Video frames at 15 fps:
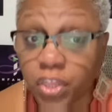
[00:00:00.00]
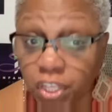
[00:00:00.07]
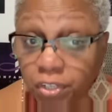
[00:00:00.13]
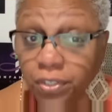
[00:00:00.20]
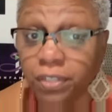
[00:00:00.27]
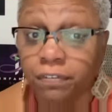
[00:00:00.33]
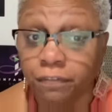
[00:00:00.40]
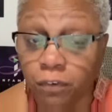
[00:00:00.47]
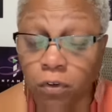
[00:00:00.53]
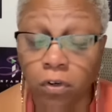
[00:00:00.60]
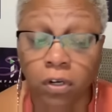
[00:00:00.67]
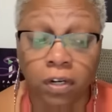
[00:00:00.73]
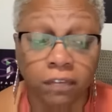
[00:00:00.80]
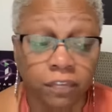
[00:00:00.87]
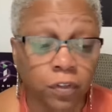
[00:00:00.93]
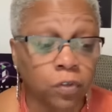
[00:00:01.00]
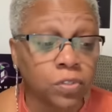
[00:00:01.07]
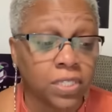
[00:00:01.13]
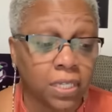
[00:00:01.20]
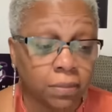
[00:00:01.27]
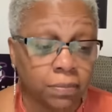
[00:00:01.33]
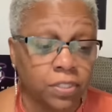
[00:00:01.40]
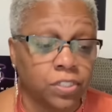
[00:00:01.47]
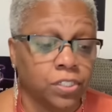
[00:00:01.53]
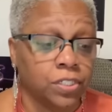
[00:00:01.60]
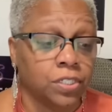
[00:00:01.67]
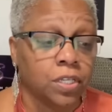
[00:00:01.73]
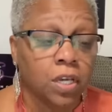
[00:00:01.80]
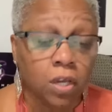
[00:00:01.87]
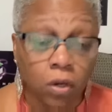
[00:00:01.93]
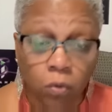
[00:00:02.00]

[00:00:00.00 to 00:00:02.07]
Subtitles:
34 of those images